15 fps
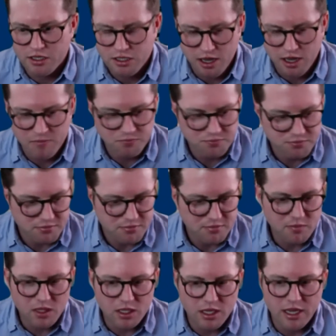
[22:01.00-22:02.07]
yet.
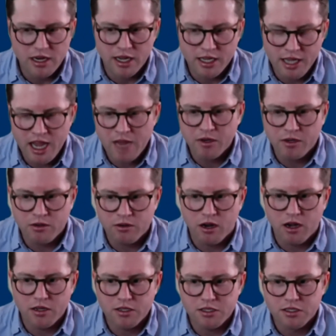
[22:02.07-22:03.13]
And I came
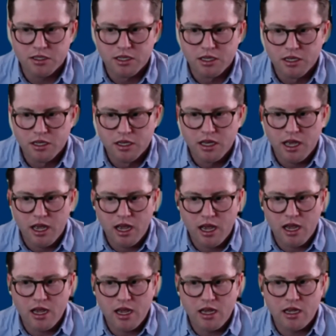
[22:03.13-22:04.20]
across
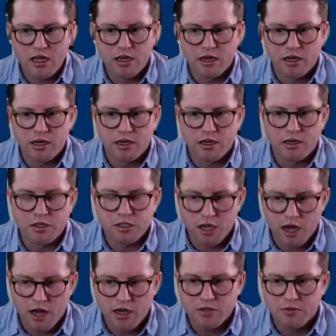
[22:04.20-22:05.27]
a
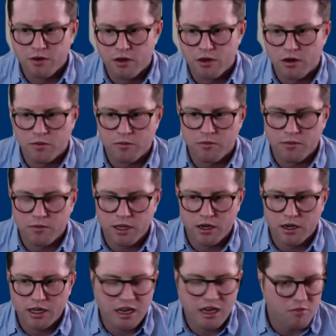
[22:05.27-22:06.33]
Scottish firm, and
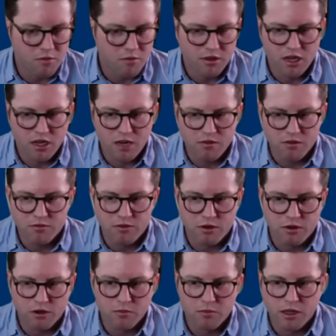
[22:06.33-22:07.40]
I can't remember the name of the
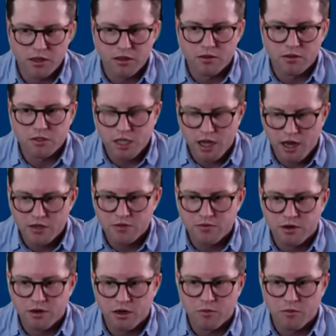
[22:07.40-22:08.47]
firm, but a Scottish
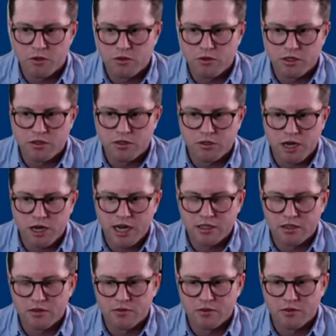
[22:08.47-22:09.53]
firm who had
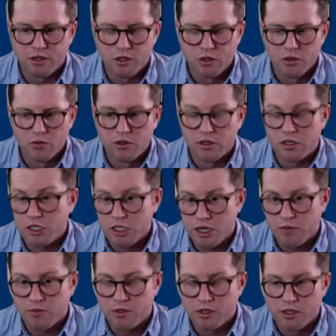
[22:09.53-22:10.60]
contracted with a
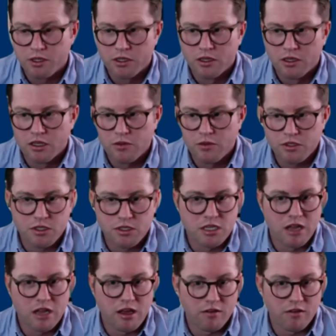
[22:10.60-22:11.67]
ship that was to
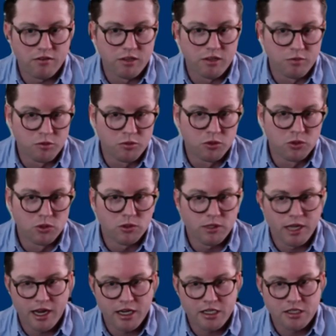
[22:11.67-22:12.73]
sail out of Liverpool,
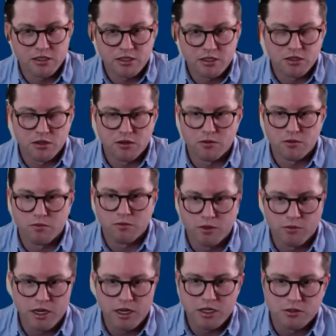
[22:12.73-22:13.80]
actually. So
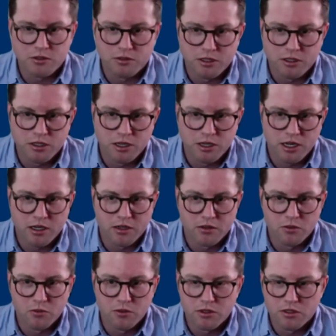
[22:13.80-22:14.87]
Rachel, your neck of
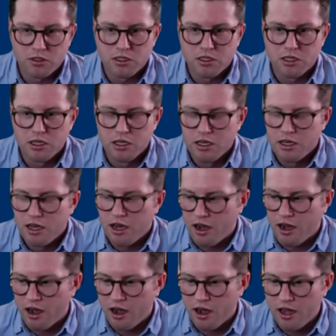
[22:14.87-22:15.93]
the woods.
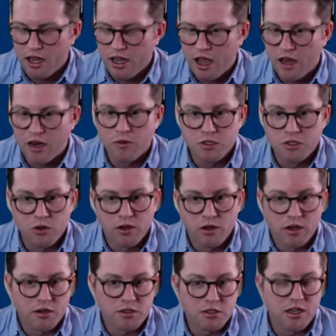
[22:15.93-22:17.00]
And it was going
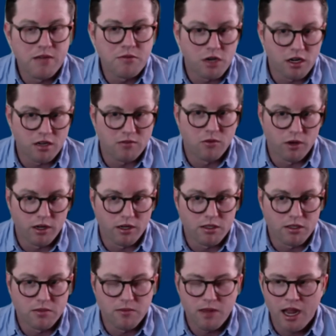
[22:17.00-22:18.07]
on a slave trading
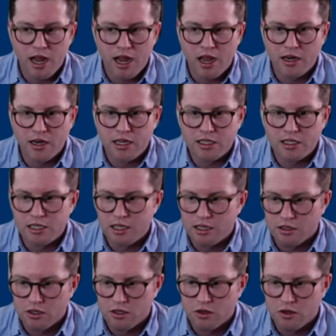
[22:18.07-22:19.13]
voyage. And it
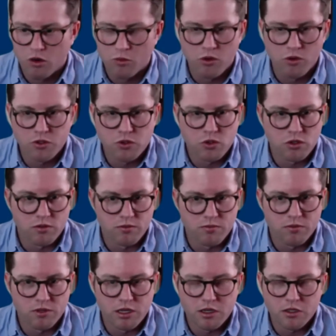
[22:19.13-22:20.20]
did the normal sort of
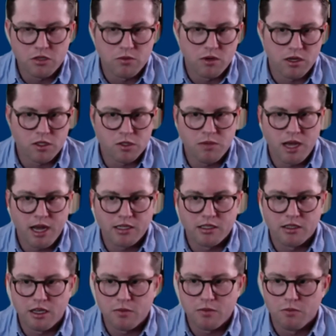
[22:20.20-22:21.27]
things you would expect.
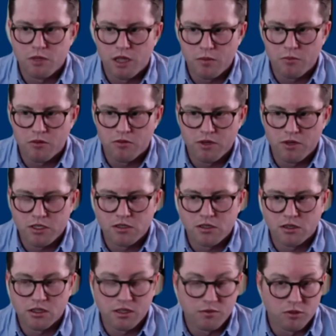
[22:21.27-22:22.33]
They provisioned
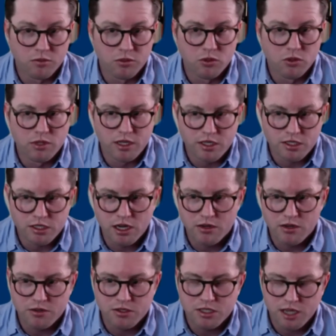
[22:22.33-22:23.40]
in Liverpool. They
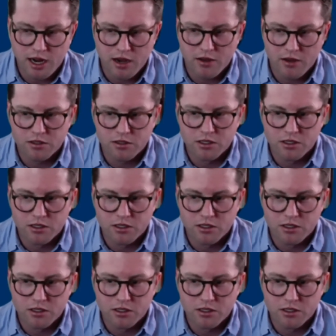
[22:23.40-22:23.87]
sailed south